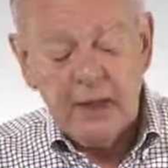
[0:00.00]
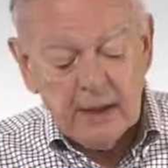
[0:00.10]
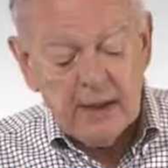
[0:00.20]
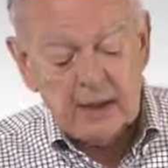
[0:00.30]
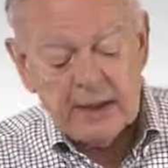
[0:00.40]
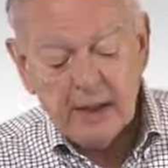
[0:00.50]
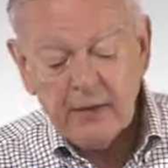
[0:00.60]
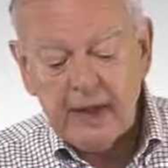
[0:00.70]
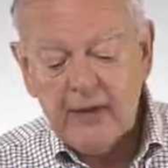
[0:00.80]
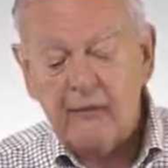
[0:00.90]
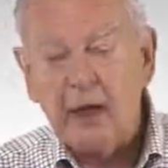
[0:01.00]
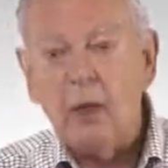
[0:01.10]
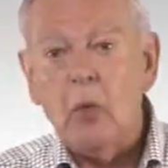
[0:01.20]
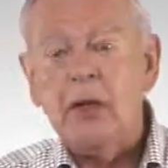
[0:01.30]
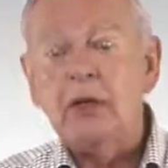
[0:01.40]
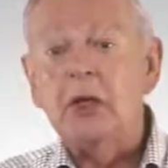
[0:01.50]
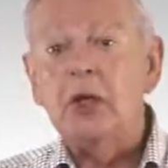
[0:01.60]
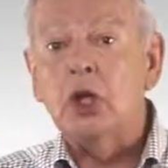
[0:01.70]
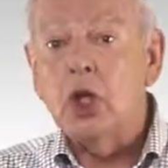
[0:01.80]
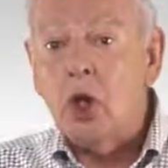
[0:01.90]
in South Africa, one
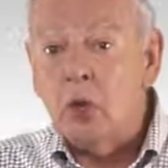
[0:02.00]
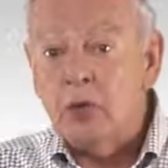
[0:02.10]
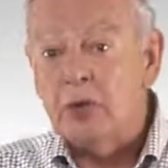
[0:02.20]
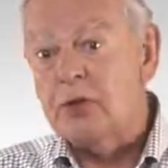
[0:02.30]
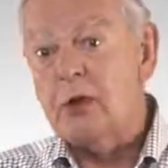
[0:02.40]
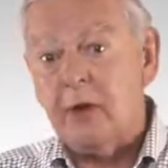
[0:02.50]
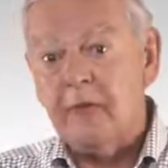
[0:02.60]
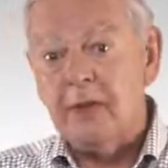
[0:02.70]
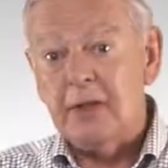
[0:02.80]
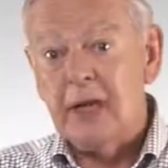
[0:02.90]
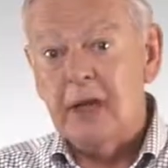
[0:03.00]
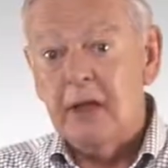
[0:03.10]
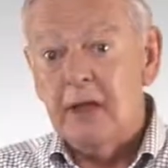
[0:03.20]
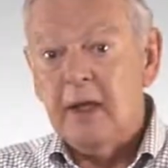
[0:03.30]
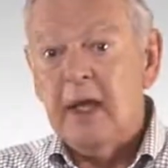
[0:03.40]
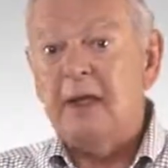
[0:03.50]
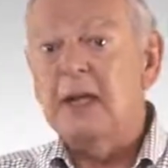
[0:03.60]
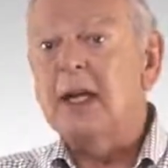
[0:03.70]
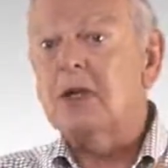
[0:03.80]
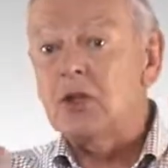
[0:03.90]
can go to Sterkfontein and
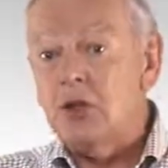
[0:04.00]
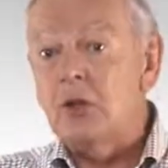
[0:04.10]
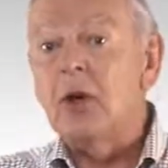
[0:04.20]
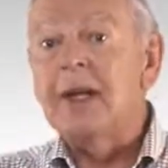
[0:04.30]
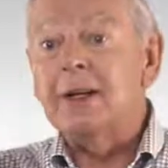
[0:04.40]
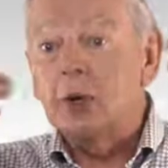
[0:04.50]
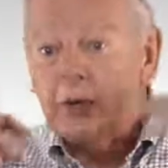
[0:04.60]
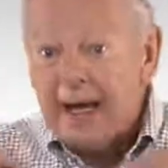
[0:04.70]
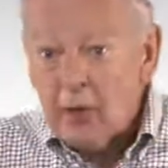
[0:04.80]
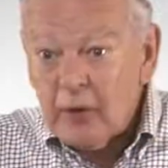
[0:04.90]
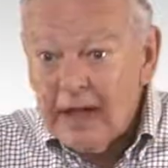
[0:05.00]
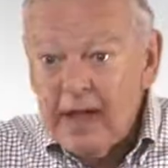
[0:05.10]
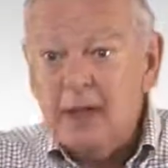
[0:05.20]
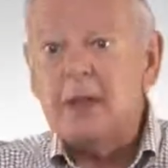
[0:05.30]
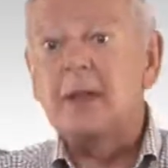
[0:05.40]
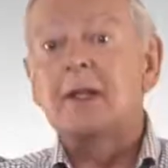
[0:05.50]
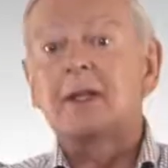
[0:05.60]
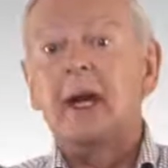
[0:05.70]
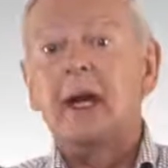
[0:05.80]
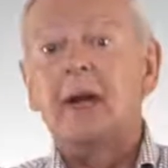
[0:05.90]
take a tour and go down into this
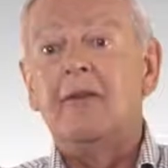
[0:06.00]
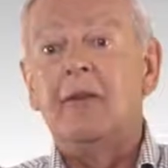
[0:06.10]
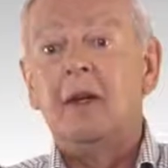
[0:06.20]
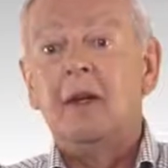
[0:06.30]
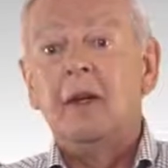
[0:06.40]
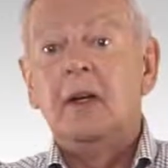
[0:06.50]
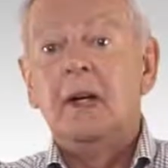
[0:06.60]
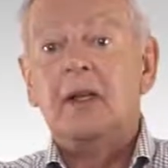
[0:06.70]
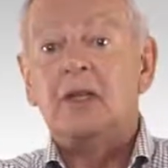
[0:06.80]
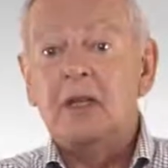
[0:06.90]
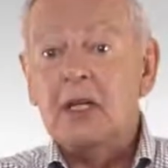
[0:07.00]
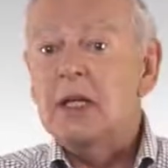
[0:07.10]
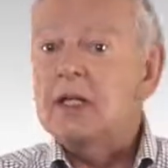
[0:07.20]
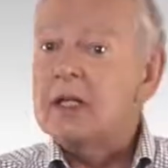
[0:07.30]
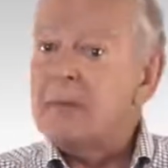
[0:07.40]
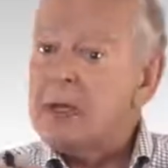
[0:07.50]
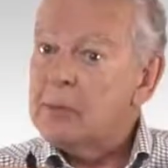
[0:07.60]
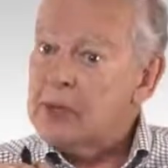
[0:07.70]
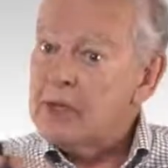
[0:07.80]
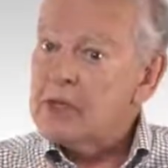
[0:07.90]
cave and see some of the
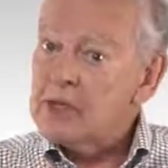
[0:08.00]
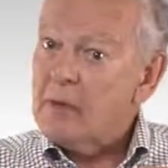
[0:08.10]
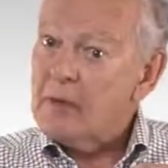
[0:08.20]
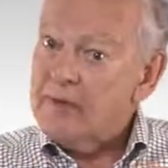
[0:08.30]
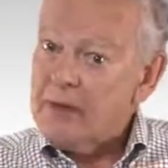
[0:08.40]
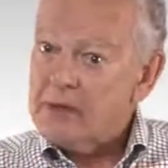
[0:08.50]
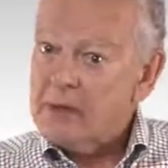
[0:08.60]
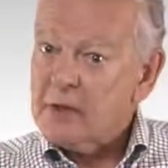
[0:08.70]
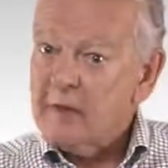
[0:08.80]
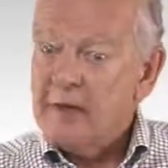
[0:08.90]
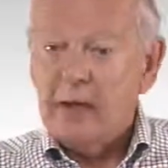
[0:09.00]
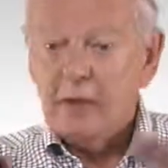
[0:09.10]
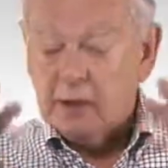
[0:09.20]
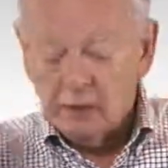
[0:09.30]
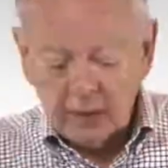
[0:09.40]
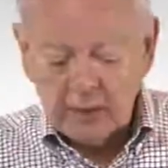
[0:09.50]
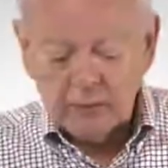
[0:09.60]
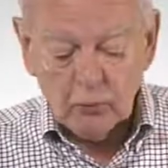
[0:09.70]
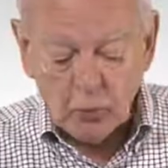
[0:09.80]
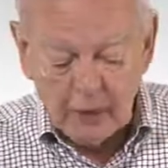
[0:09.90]
places where the fossils were found and look at
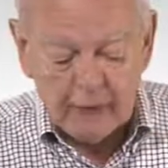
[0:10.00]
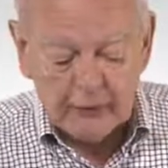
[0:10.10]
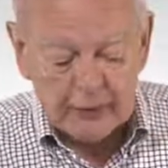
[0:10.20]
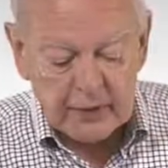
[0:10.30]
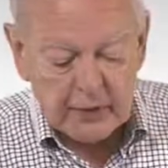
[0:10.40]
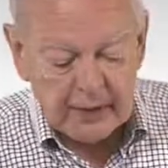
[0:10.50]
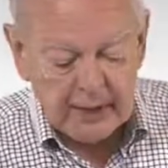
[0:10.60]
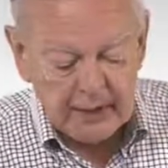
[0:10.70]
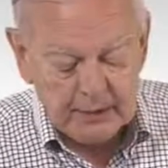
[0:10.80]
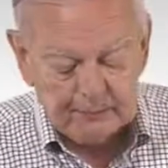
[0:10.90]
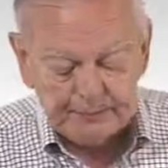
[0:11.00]
wonderful displays.